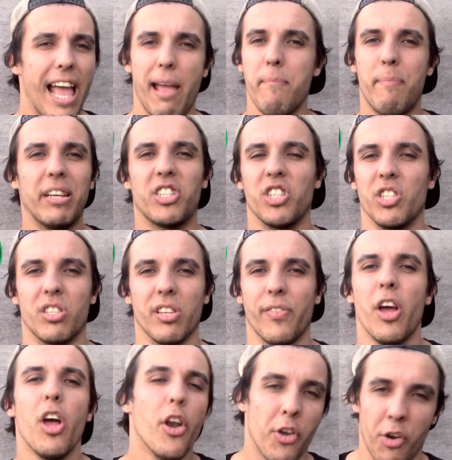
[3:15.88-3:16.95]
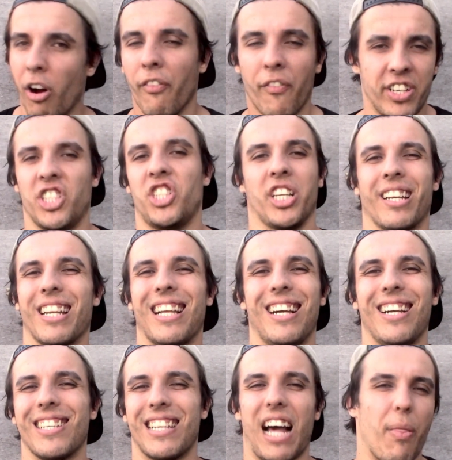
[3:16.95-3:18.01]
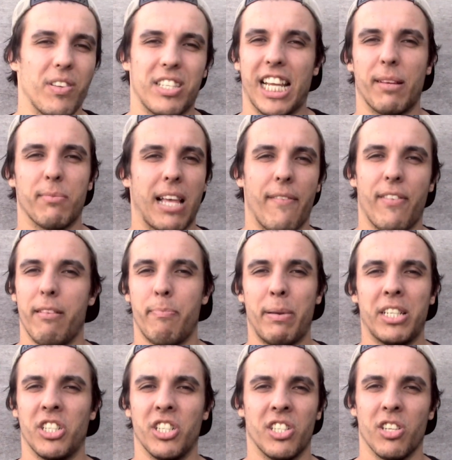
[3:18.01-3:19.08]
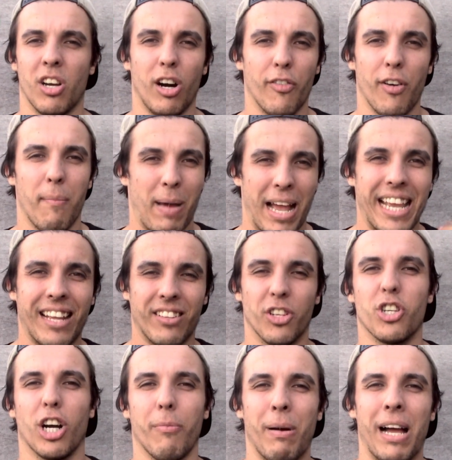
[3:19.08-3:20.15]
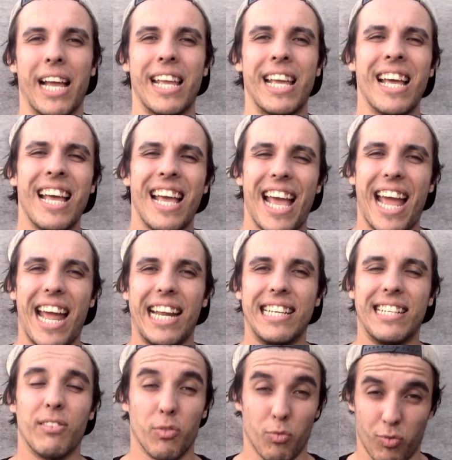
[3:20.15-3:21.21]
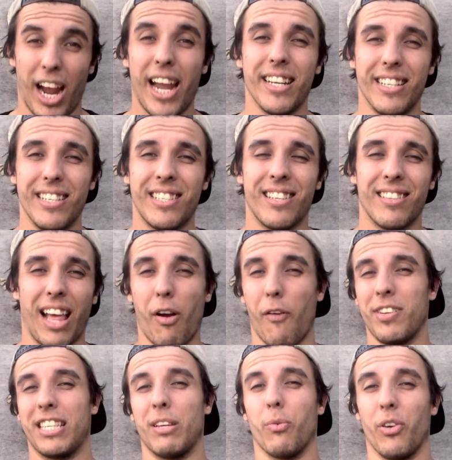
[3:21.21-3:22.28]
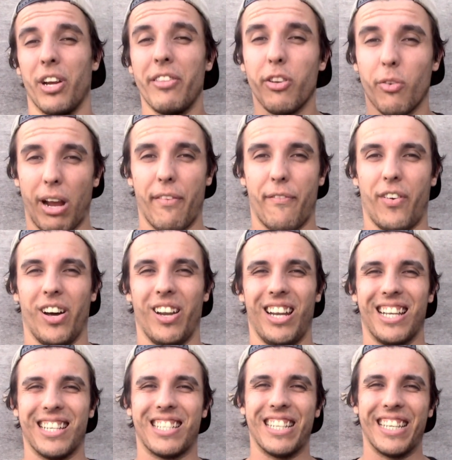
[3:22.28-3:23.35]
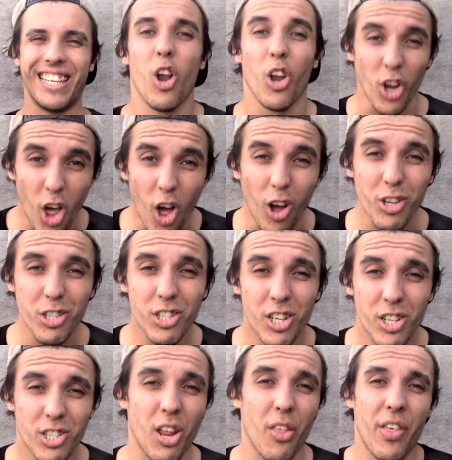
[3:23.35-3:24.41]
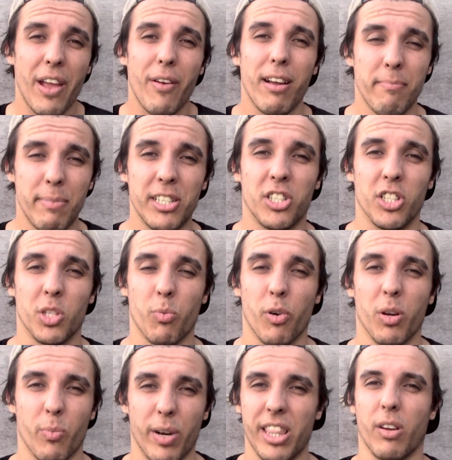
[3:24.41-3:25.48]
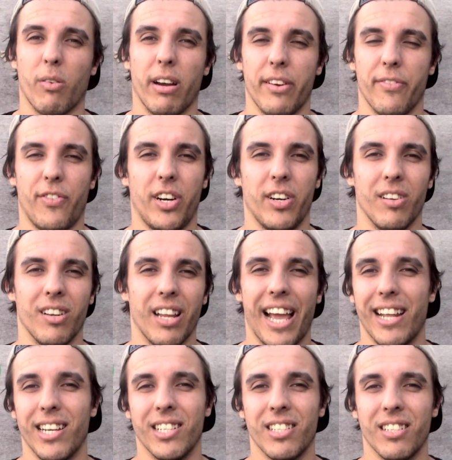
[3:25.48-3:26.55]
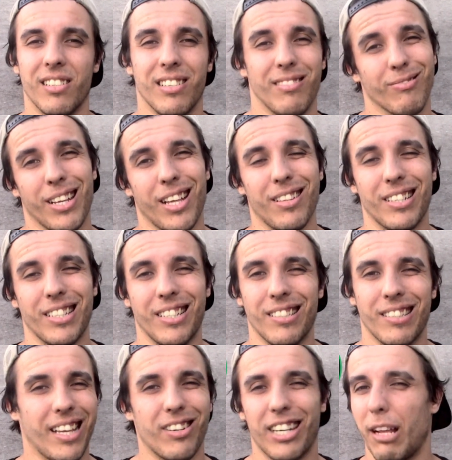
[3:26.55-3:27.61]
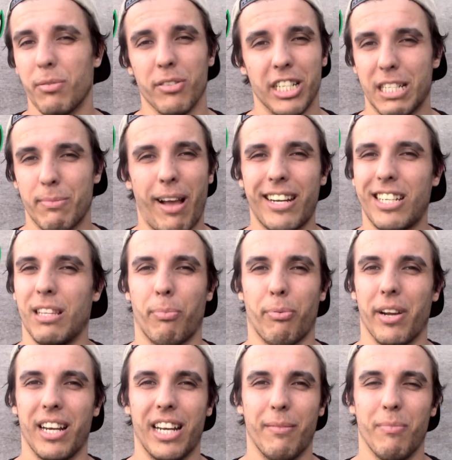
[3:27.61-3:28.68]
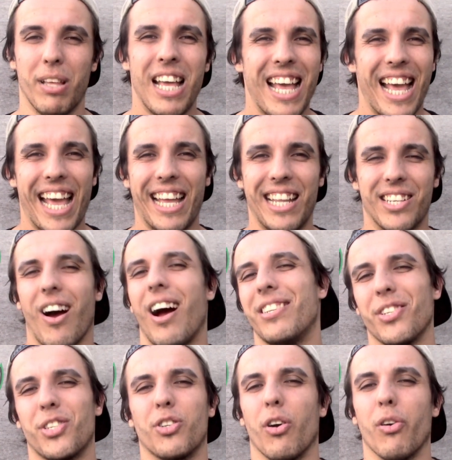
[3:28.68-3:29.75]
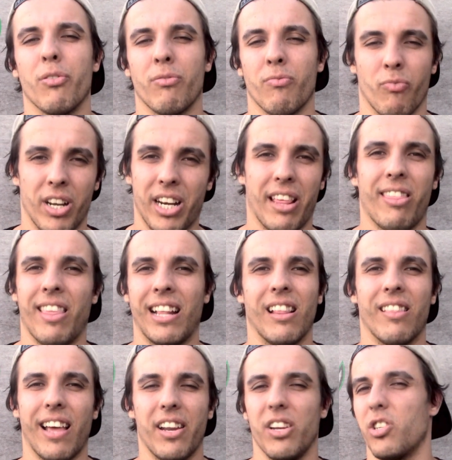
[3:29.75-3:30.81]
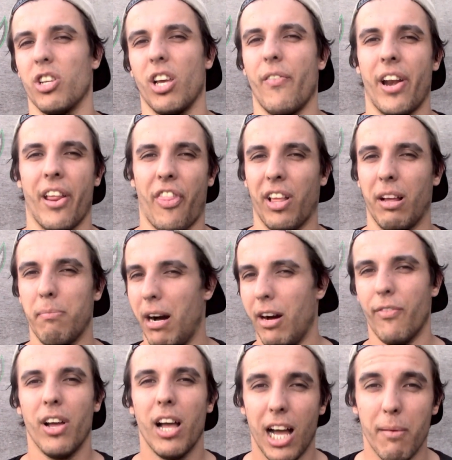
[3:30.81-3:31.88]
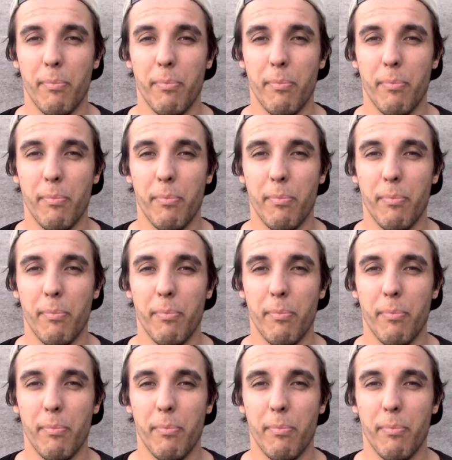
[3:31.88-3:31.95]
ambitions of not finishing last, other teams have ambitions of making the top 8, and Raiders, they obviously were in the grand final last year, lost, so their ambitions were to win the grand final, and in reality they got absolutely smacked in the prelim, and I just don't really think that they deserve anything above a